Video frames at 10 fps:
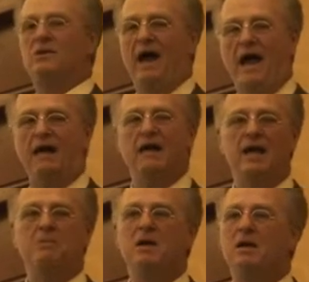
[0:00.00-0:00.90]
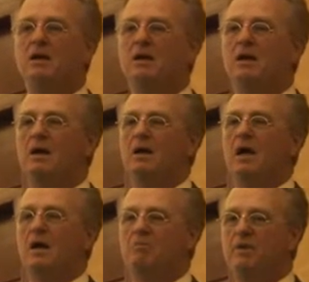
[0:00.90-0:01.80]
to academia
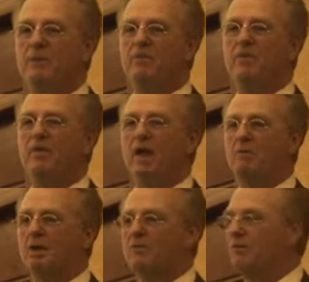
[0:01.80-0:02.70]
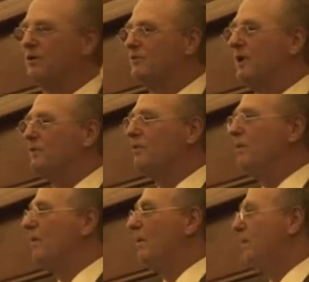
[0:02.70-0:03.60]
and people that have been
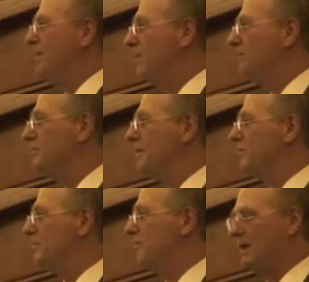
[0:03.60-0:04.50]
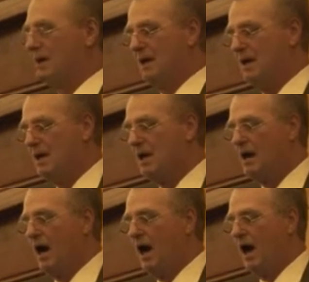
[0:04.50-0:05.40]
successful in business.
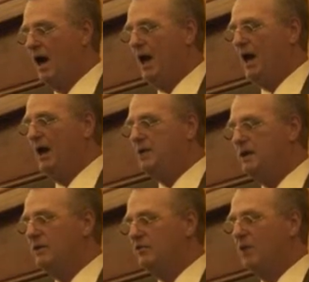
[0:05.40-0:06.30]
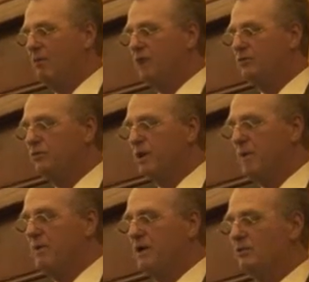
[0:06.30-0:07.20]
And Dennis Corpoza's
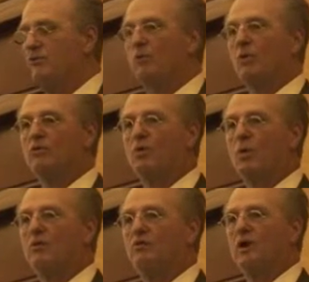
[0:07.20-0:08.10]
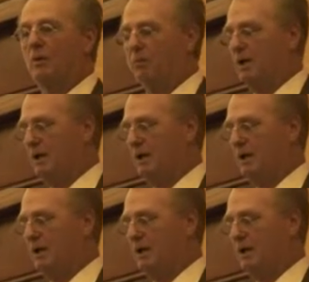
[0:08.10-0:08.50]
company is Foursquare Zip.